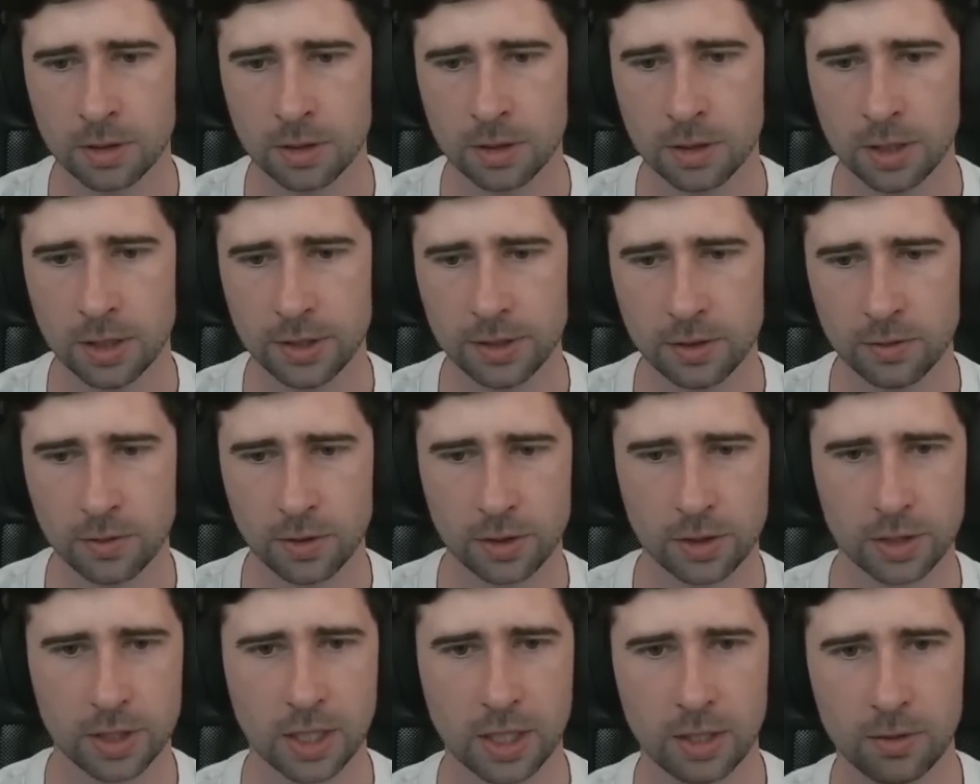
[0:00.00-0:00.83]
I think
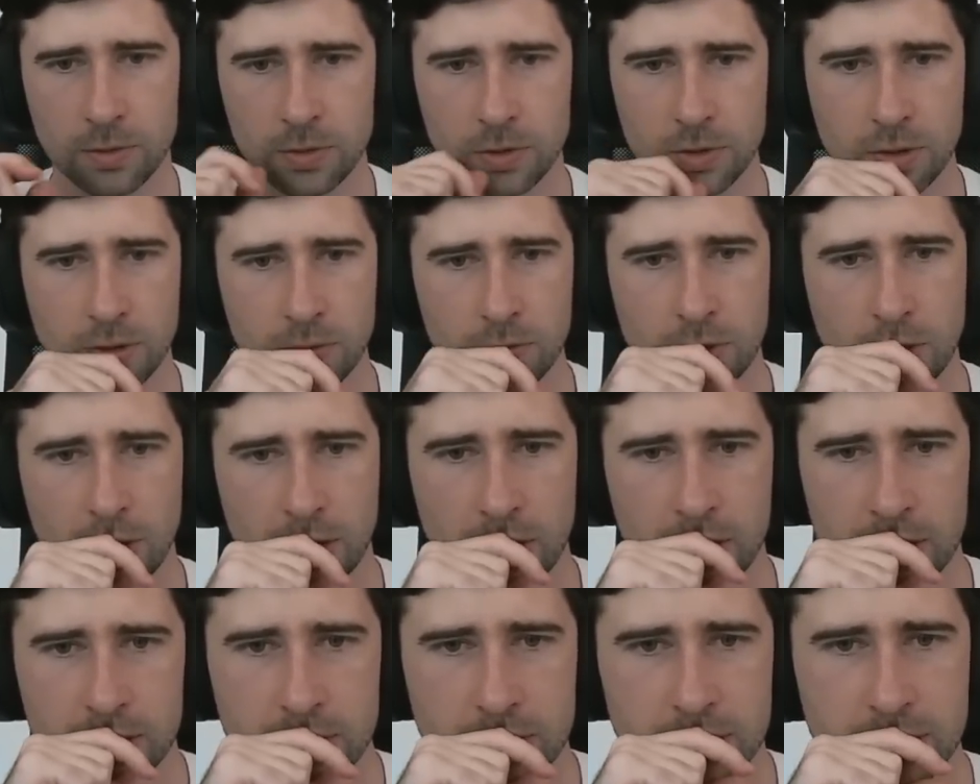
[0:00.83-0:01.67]
we're okay. We'll go
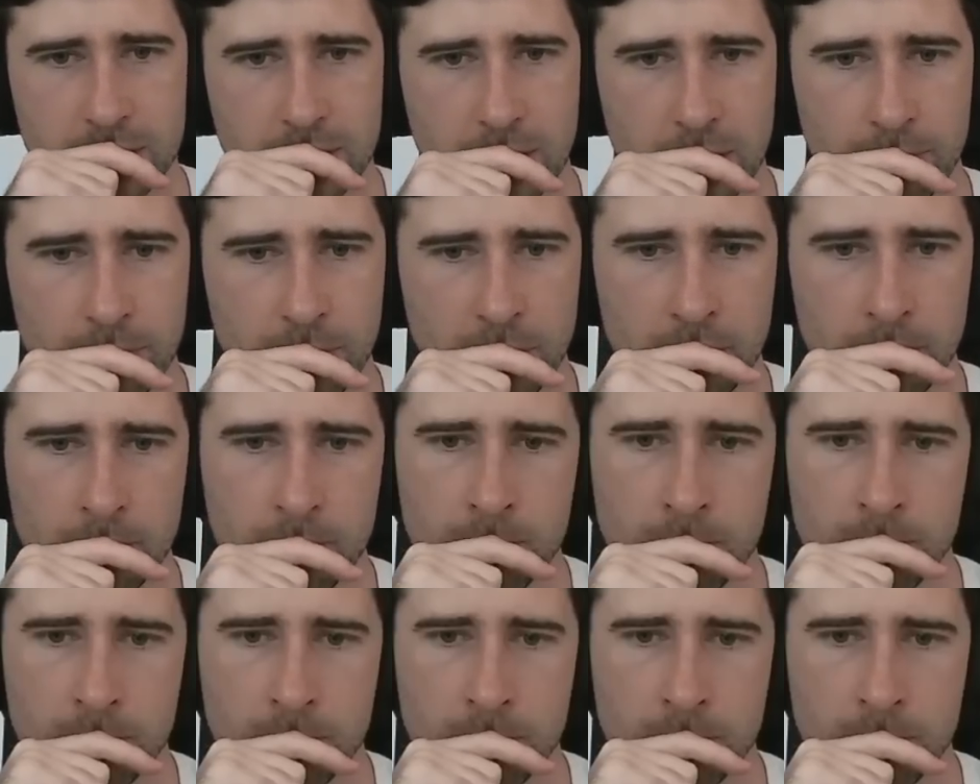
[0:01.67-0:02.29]
ahead and skip here.